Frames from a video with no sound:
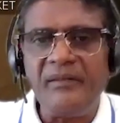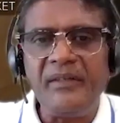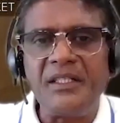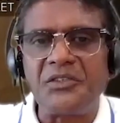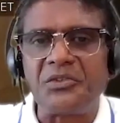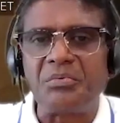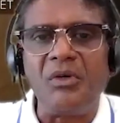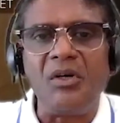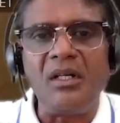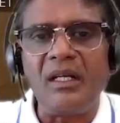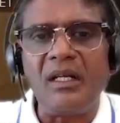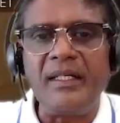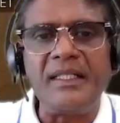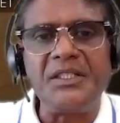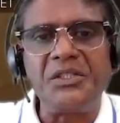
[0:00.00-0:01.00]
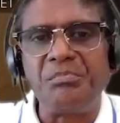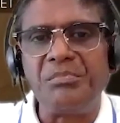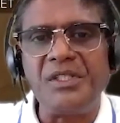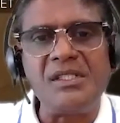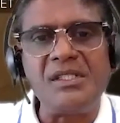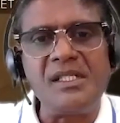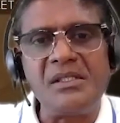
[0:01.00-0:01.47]
very small niche
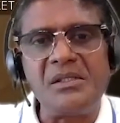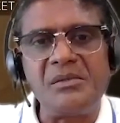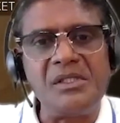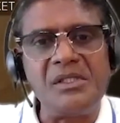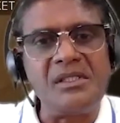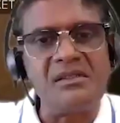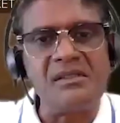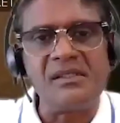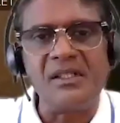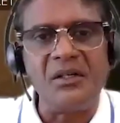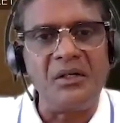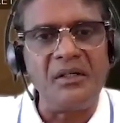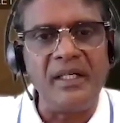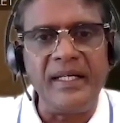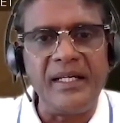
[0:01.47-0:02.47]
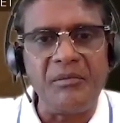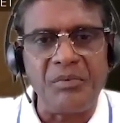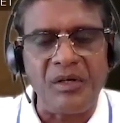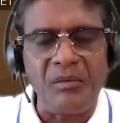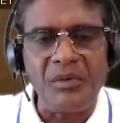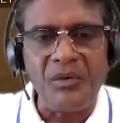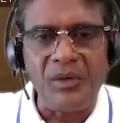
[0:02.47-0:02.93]
business, which is, India,
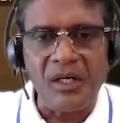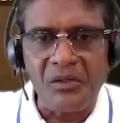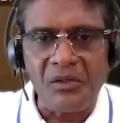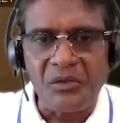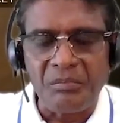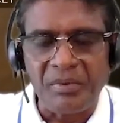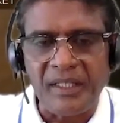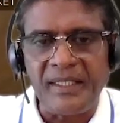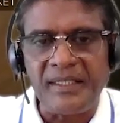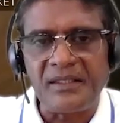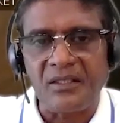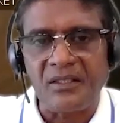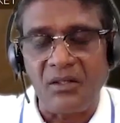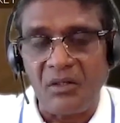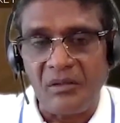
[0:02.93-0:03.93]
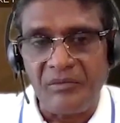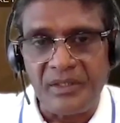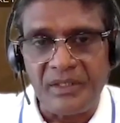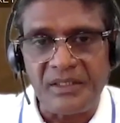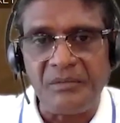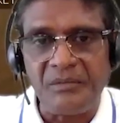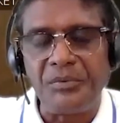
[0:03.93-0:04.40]
probably 1 or 2 players, a lot of
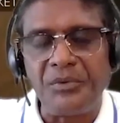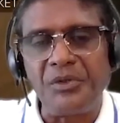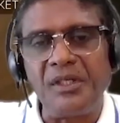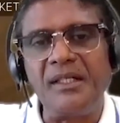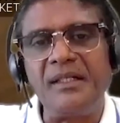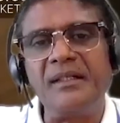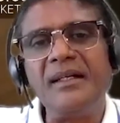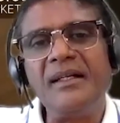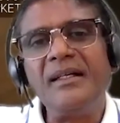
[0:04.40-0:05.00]
it is imported.